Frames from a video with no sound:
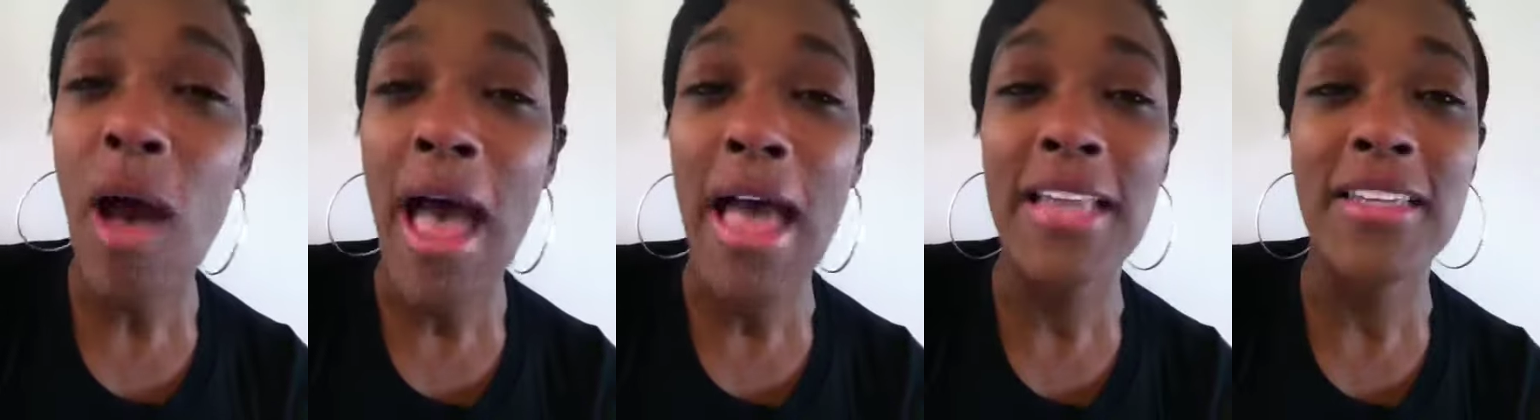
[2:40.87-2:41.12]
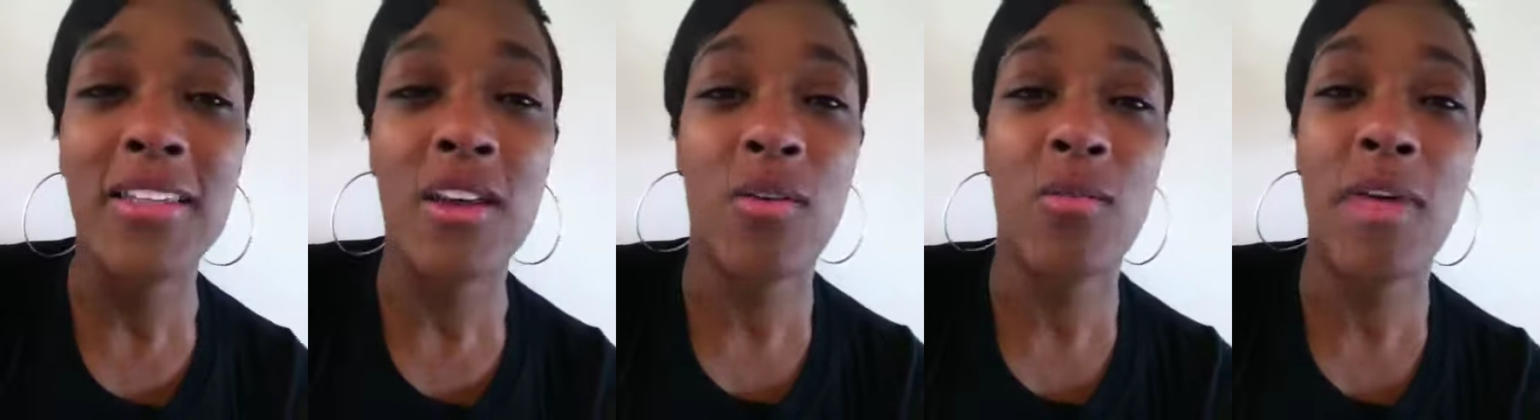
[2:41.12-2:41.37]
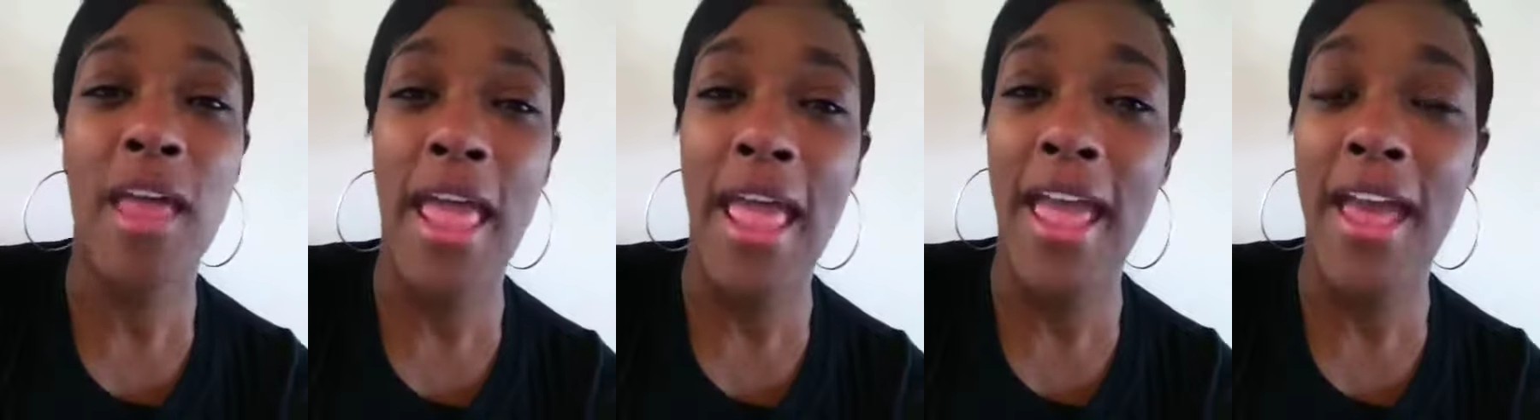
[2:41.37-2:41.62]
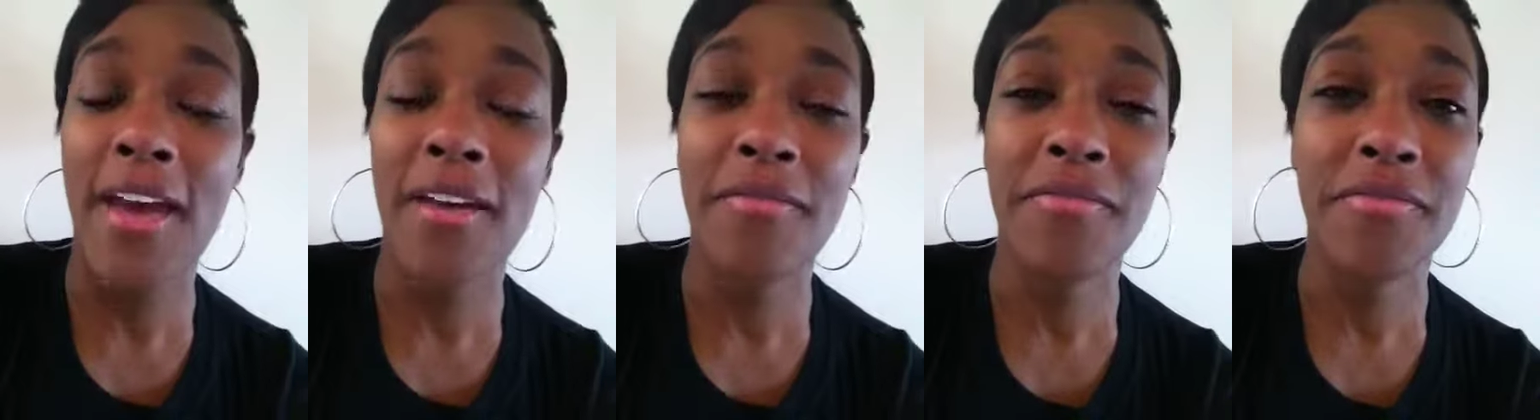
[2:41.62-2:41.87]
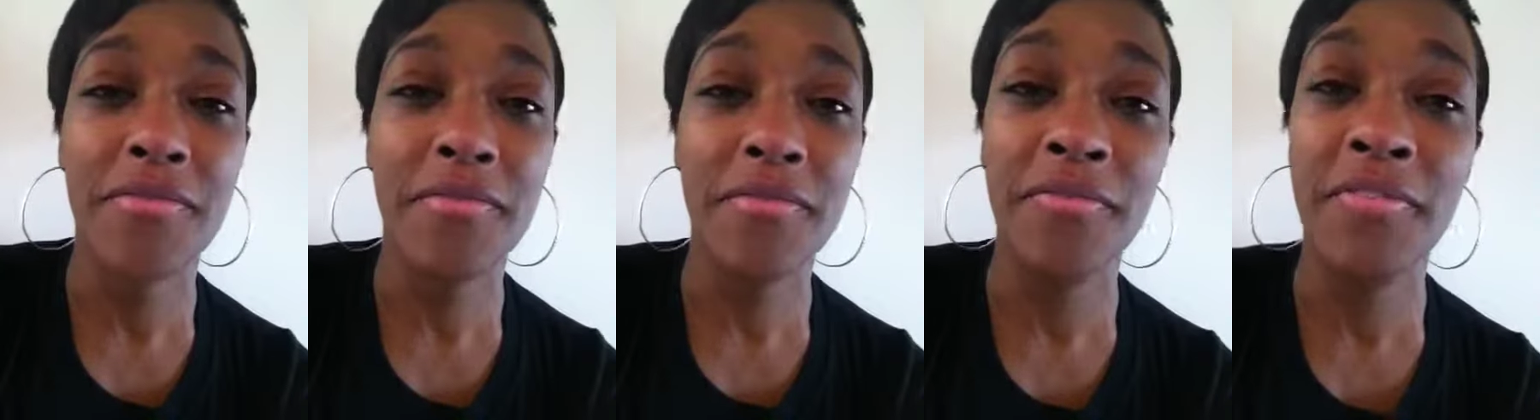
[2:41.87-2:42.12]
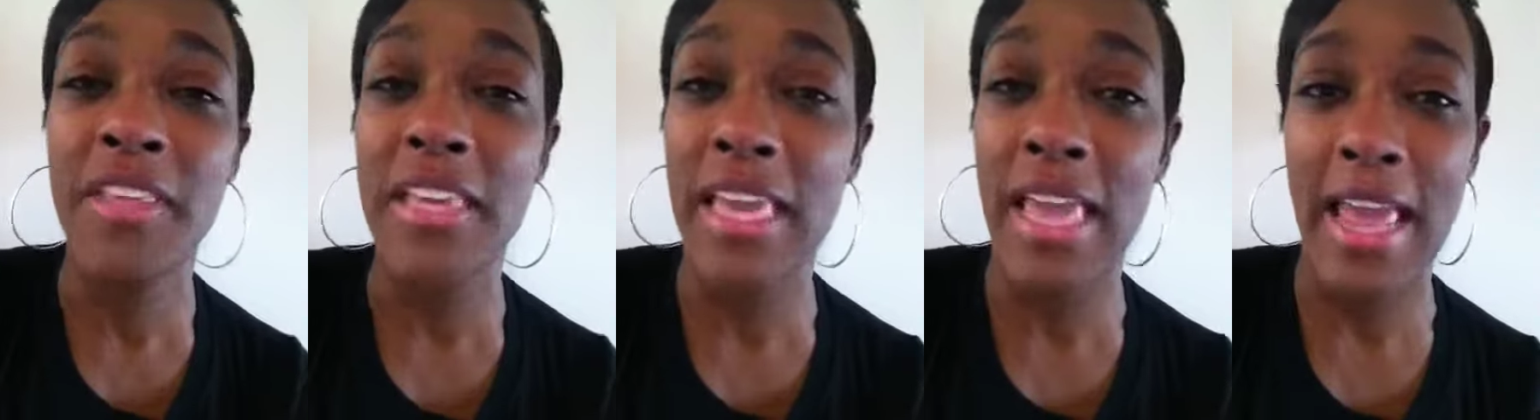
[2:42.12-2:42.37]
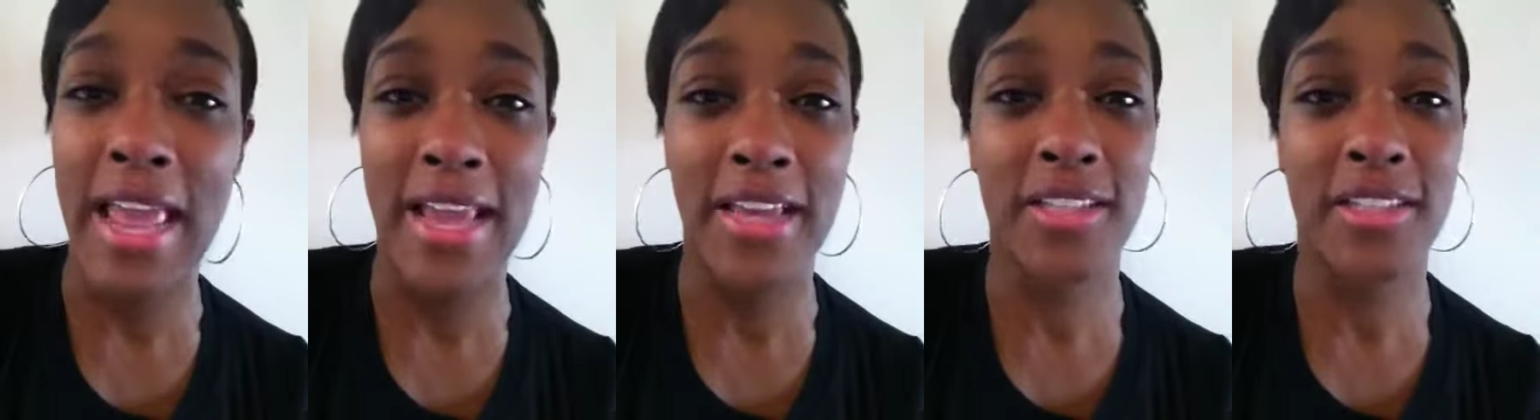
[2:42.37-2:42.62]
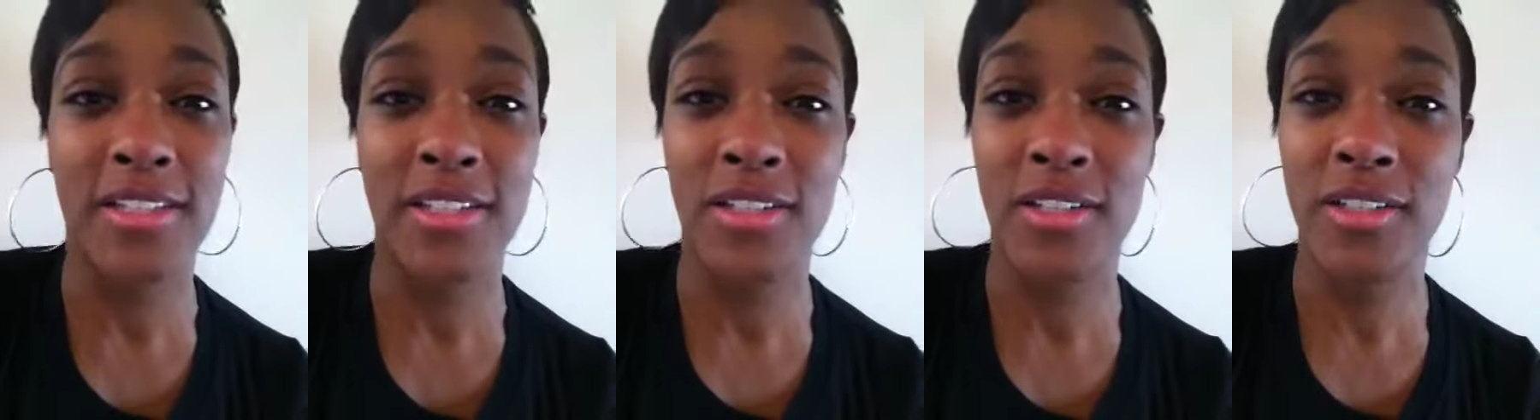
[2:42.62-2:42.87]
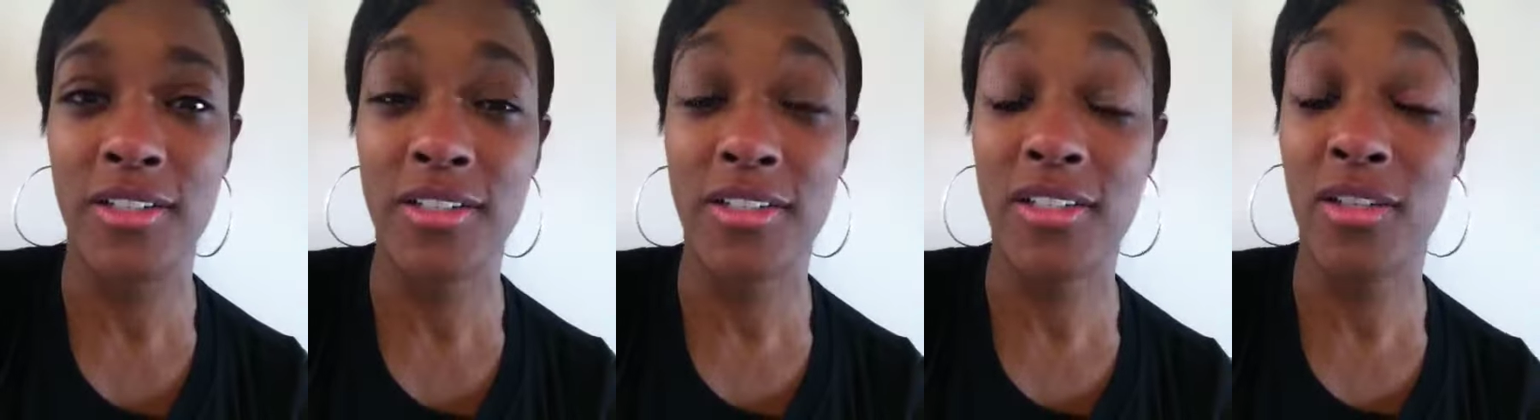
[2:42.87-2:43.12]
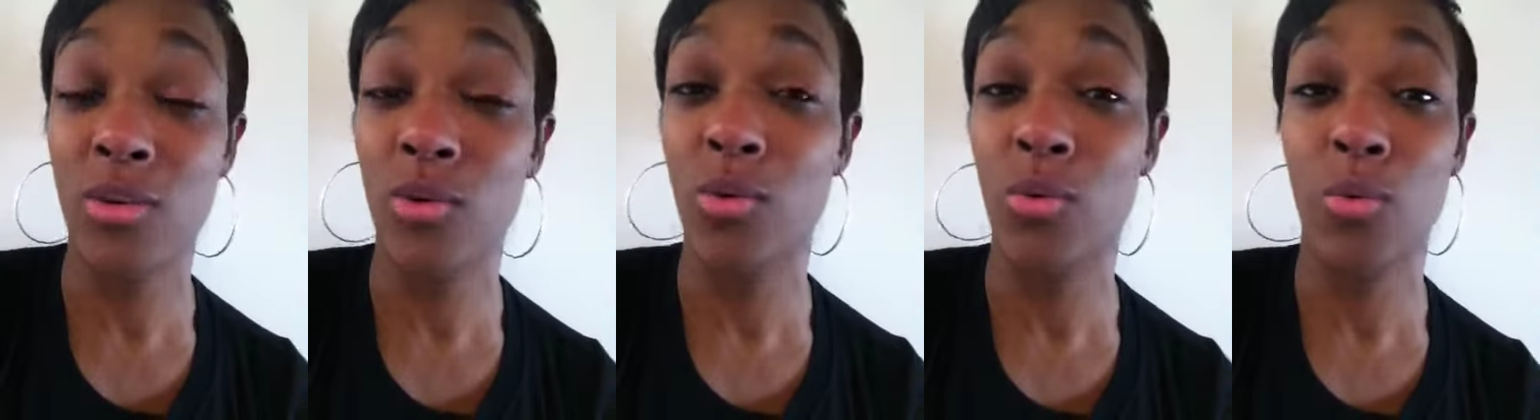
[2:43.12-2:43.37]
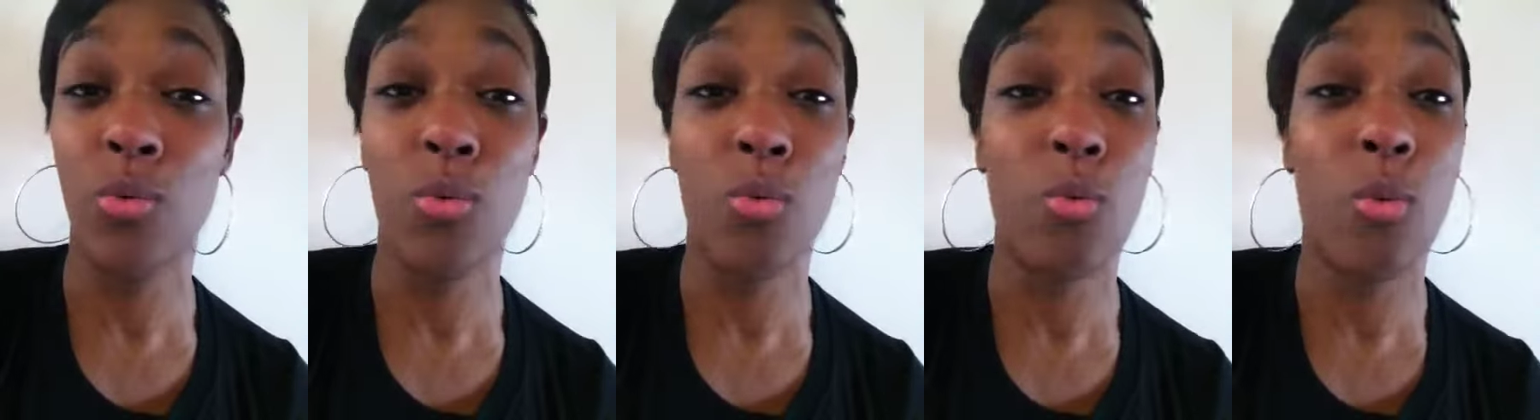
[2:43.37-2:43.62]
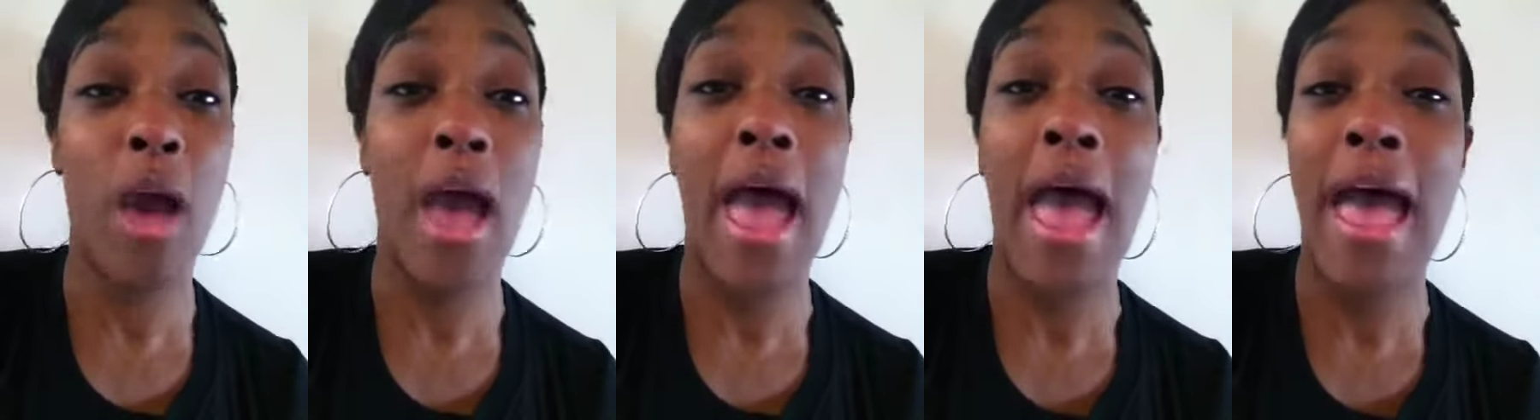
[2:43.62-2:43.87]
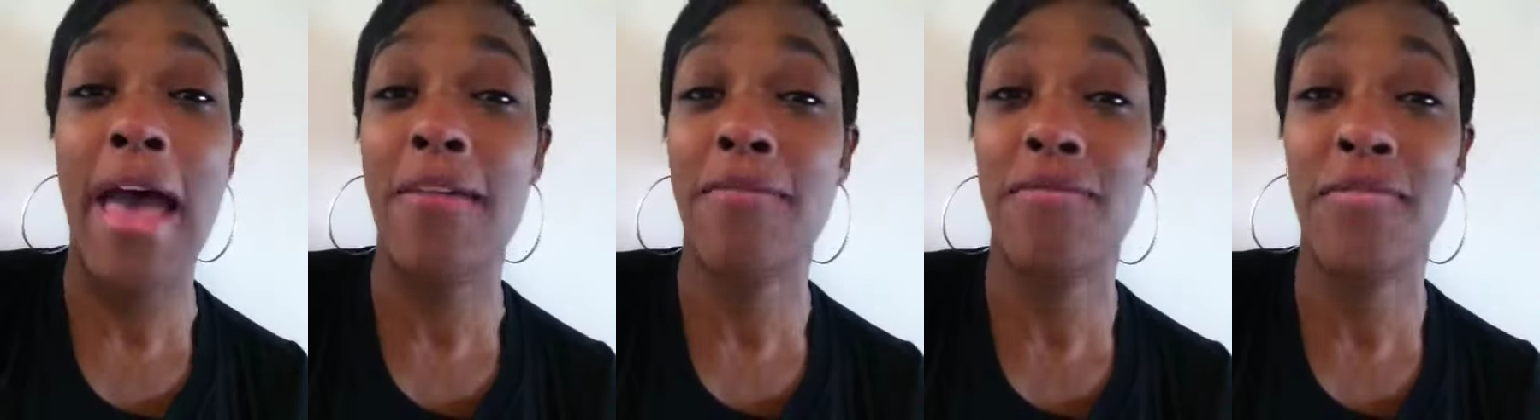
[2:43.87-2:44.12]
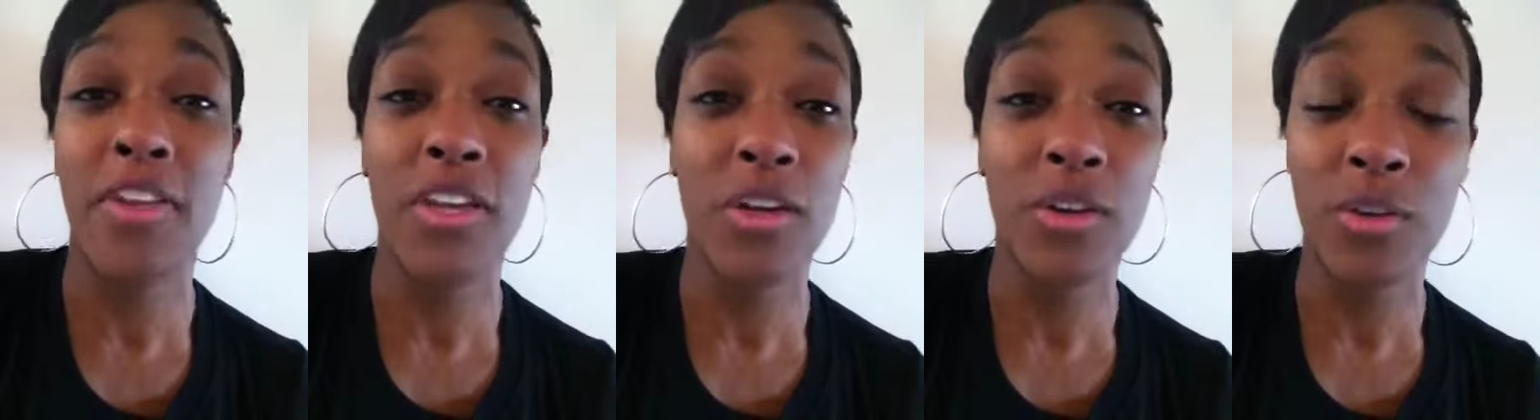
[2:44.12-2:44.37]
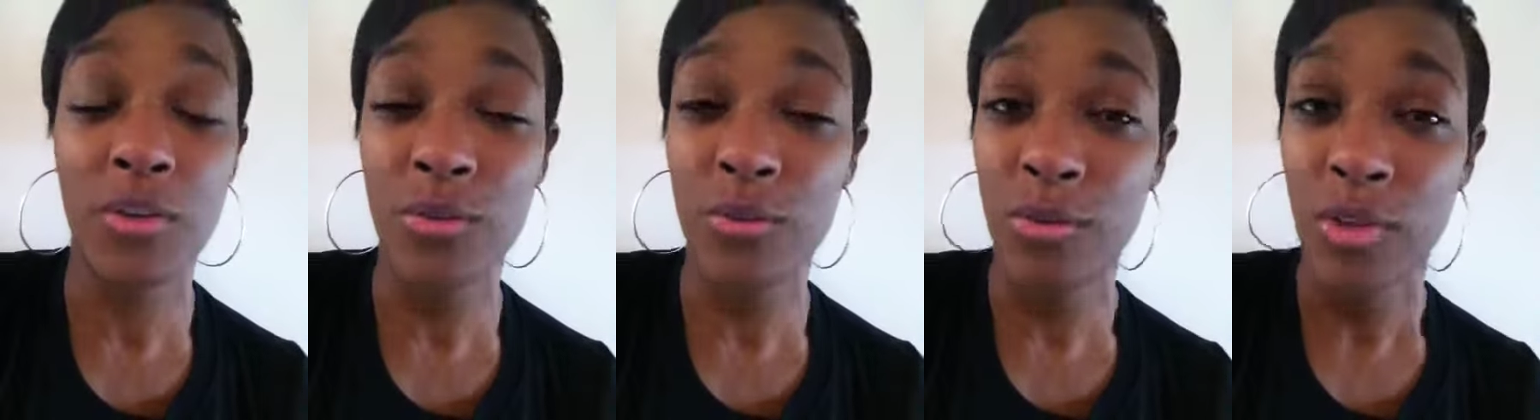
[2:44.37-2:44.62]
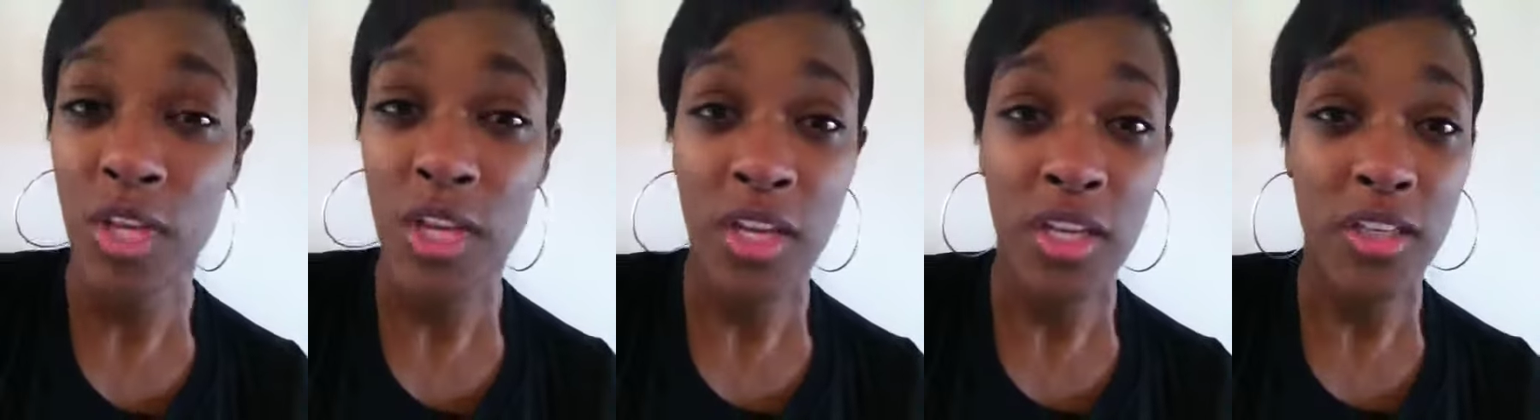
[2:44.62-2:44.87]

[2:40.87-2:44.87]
I don't have the answer to why I feel